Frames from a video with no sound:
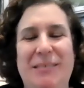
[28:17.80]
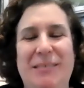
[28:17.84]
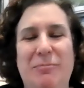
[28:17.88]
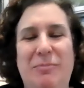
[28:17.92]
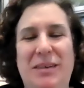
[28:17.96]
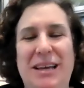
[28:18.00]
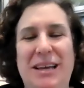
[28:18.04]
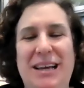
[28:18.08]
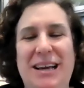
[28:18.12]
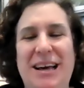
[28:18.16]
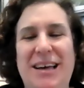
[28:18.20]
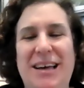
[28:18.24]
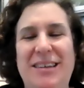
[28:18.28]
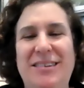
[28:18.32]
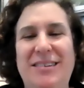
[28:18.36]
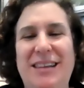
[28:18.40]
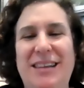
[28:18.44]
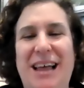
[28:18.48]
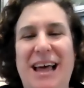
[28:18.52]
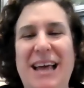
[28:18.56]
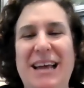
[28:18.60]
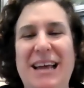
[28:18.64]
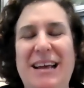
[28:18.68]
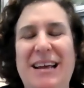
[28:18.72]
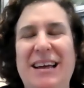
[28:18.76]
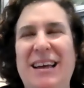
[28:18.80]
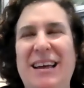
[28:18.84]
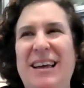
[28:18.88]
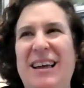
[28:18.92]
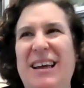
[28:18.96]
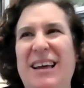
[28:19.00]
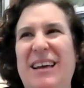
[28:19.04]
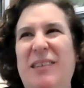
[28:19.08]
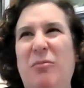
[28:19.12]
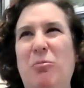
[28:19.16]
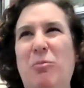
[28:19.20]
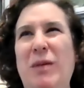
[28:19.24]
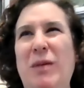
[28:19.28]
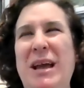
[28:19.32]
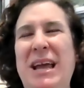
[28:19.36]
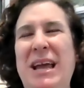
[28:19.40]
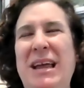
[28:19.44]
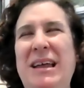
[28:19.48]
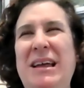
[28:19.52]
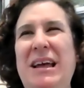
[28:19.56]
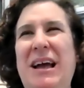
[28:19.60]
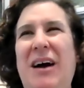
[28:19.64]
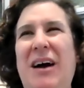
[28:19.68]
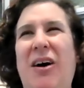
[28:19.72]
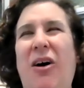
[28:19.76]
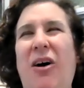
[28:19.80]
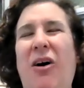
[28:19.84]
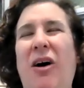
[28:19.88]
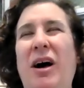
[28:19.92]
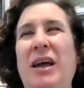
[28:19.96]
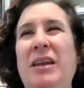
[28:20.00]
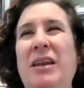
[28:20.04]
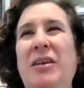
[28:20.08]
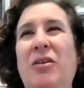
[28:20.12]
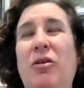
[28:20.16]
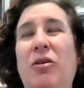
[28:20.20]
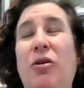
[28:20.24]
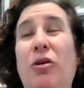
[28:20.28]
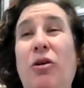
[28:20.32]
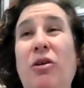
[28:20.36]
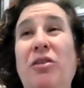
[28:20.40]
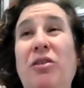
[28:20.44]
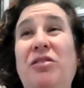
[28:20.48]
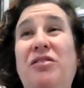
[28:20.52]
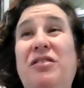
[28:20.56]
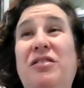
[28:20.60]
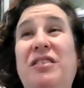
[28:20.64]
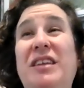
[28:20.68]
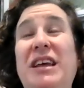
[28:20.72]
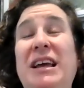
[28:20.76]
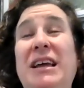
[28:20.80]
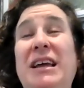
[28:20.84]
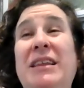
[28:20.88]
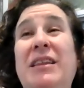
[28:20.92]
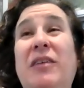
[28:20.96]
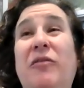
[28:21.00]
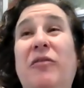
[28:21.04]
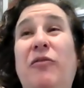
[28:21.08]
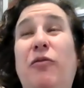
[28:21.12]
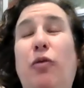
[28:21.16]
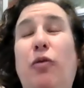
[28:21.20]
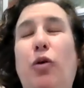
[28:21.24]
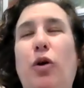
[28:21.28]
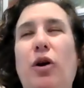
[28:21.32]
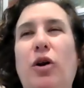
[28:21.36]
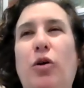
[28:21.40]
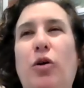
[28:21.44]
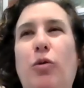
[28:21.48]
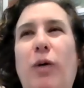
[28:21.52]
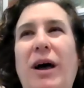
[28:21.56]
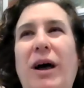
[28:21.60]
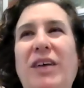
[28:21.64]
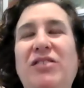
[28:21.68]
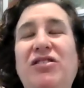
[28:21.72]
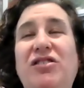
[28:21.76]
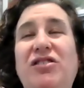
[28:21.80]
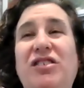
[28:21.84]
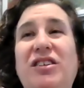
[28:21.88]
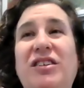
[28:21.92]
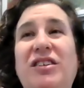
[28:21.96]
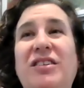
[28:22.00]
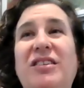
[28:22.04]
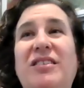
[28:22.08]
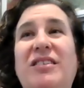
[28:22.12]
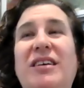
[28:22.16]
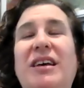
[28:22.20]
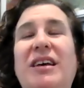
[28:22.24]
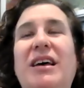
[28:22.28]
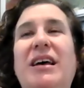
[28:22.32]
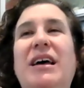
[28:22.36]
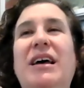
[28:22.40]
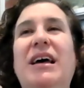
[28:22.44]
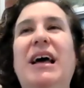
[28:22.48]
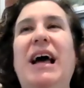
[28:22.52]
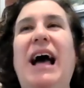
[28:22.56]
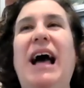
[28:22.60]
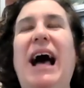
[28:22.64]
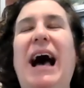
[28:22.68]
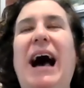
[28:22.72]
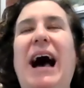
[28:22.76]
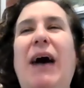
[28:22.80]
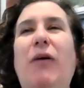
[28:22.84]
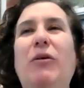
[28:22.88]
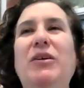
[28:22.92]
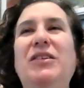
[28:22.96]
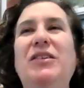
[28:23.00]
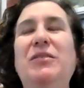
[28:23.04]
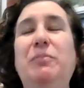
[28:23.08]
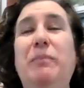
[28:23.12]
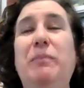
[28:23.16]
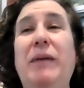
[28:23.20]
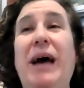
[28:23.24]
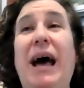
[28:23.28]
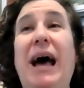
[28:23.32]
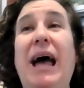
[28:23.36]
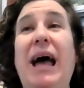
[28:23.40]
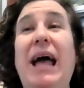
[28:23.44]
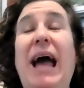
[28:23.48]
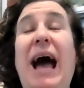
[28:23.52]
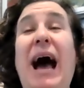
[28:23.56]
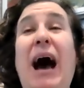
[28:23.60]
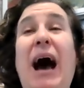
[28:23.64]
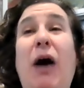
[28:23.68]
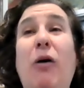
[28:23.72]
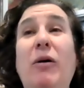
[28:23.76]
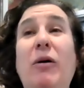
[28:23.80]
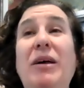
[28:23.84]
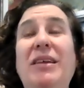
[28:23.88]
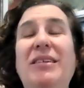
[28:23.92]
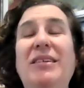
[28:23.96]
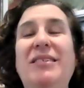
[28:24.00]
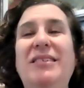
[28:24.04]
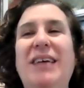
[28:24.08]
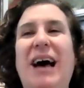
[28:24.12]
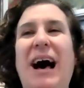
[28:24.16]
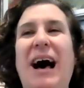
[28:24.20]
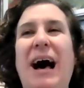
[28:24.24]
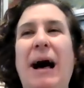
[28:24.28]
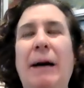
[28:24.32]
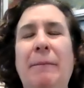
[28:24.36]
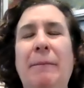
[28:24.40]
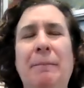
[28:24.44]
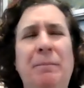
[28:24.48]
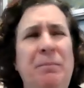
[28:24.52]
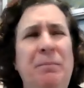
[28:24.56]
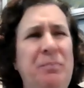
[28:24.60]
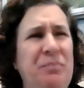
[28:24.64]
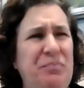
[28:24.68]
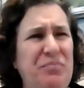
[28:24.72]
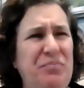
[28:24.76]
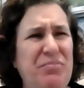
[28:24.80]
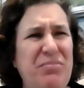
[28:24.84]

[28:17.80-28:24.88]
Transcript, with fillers: because like we on earth sing the four questions how is how is um